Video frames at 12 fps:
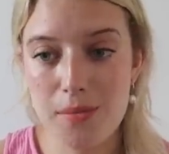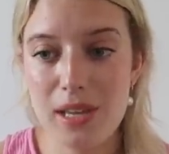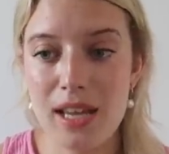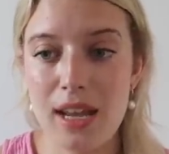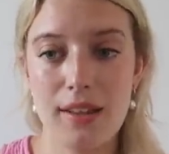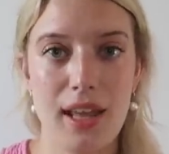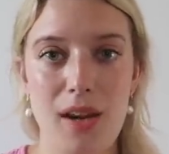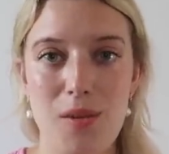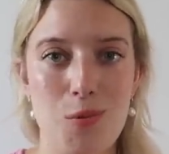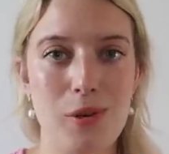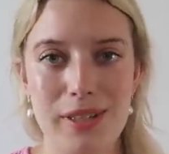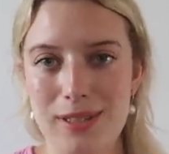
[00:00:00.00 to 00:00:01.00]
me and
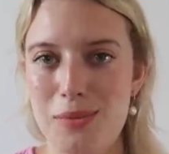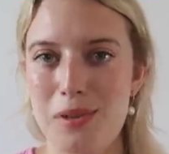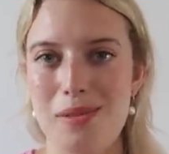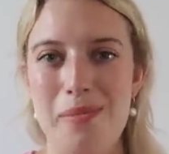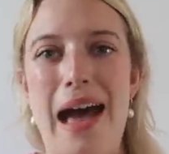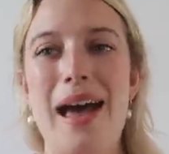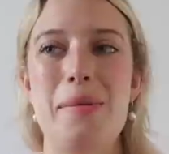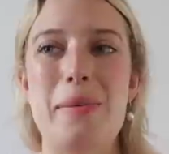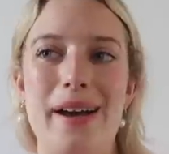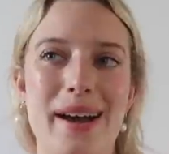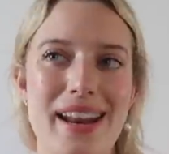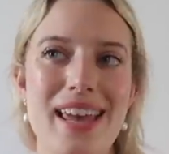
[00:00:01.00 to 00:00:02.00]
like works with my
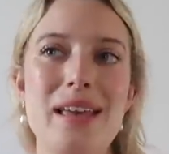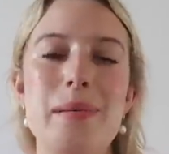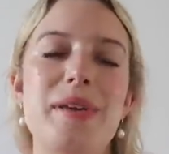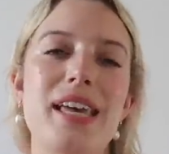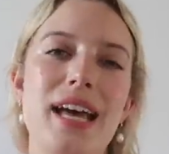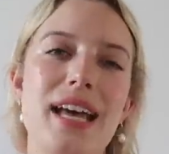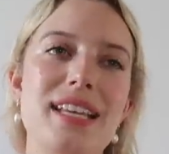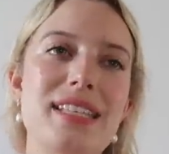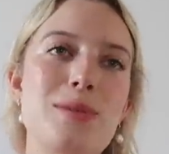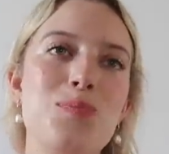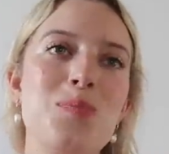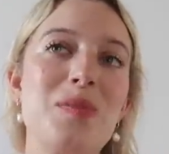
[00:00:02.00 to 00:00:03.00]
body, because